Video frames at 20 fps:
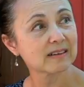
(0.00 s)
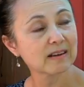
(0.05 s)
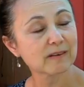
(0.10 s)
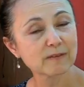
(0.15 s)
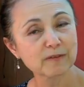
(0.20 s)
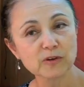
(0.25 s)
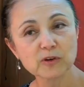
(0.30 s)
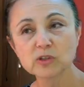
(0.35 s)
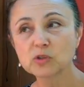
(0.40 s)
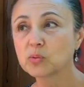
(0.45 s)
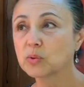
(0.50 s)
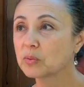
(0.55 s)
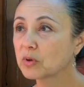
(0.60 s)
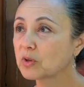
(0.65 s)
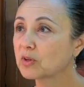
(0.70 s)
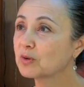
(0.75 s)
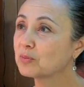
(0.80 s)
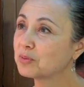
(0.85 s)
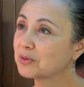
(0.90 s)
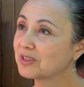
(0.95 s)
At first we were
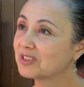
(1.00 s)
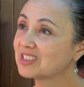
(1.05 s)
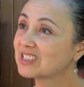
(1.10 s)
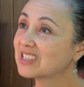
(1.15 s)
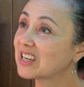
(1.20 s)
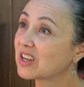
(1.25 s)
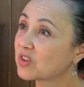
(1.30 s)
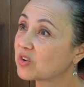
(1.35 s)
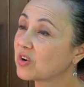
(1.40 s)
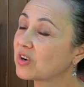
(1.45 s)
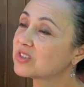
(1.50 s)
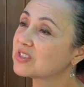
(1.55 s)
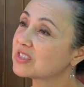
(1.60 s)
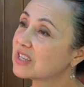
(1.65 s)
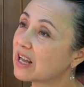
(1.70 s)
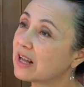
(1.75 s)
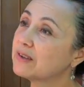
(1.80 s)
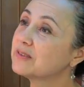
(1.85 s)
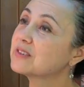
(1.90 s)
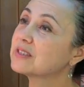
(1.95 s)
going to put it together
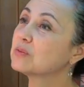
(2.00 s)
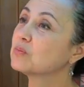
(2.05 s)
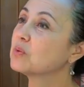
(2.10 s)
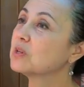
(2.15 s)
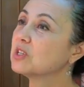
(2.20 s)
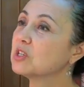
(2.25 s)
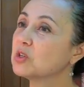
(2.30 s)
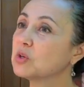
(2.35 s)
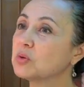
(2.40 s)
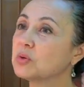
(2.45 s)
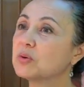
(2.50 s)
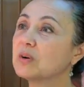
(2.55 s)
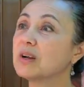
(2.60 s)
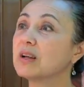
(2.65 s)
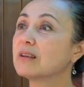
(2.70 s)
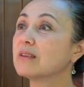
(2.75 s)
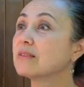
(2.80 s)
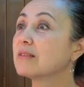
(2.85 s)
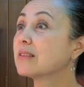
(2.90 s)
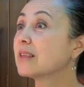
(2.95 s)
ourselves, and we knew
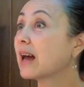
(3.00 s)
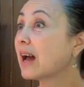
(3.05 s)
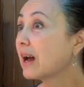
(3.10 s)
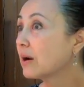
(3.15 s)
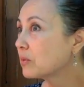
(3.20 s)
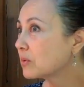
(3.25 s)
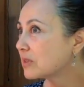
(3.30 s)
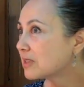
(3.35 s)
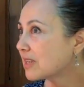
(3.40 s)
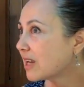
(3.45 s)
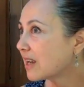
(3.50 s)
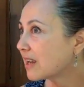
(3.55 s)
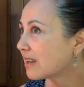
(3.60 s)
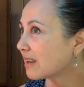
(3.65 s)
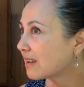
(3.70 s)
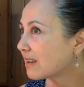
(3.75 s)
that would take,